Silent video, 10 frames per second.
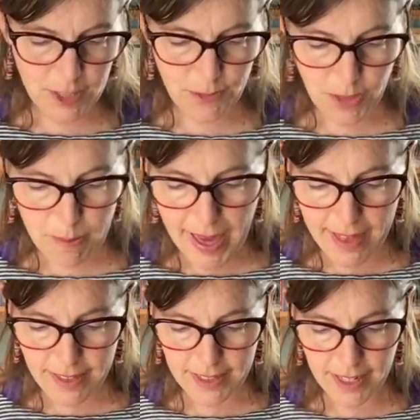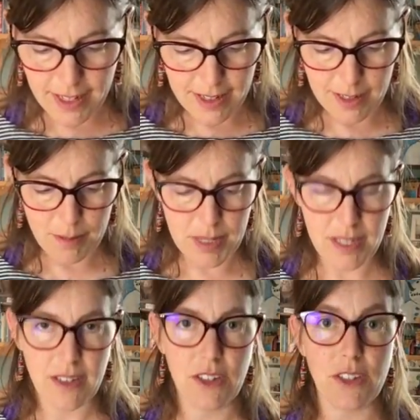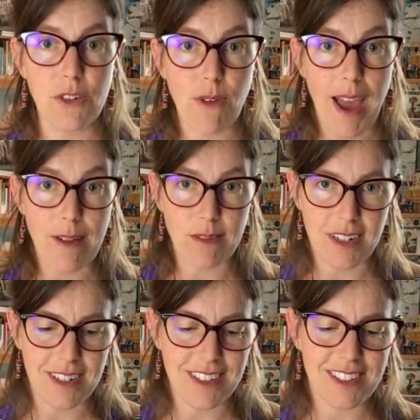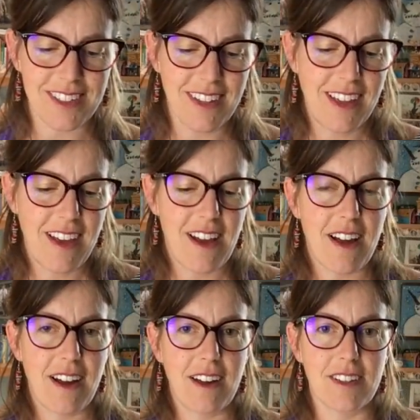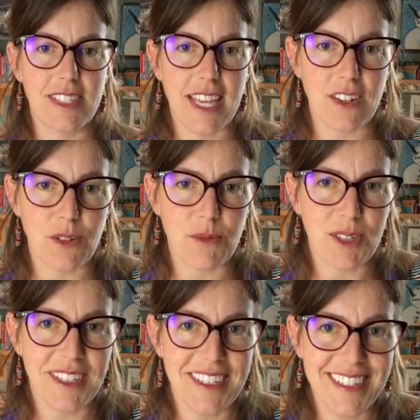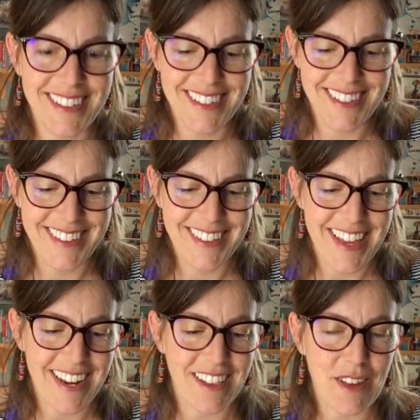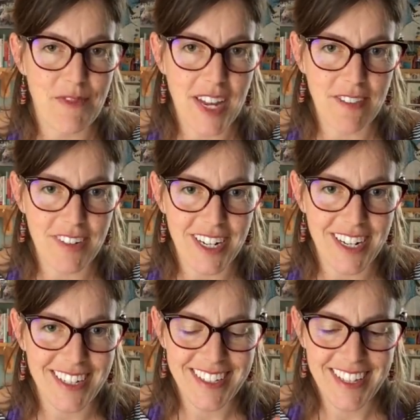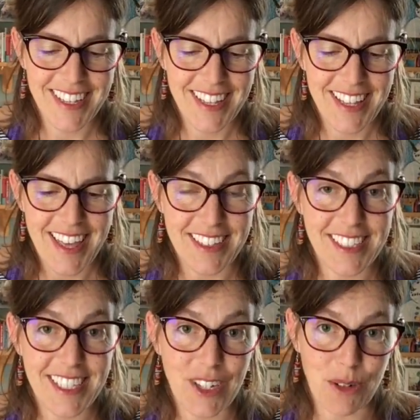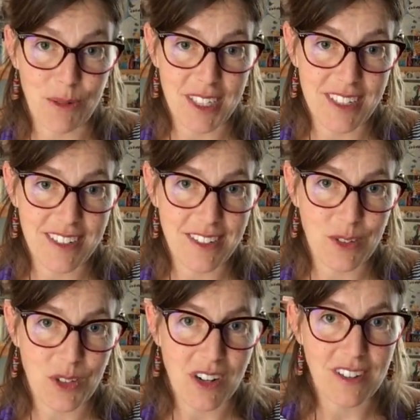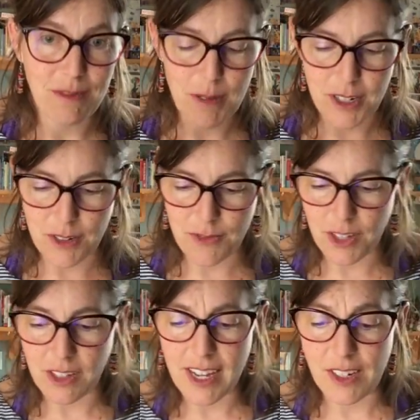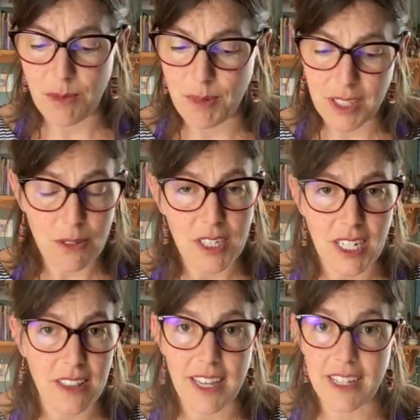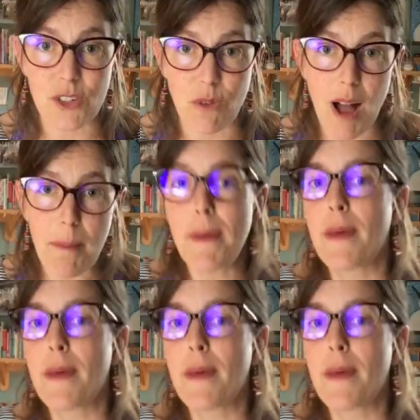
for the bathtub, good grounders, are sandalwood, and I love vetiver, and cedarwood. Those are all wonderful, and you really only need like a drop